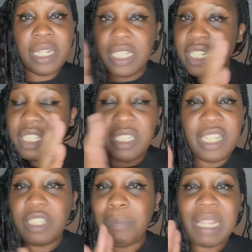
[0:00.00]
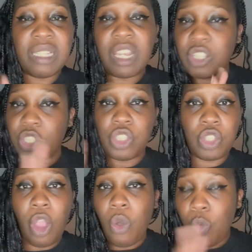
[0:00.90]
this man's like a
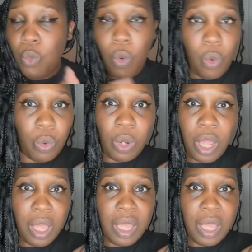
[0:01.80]
stone wall.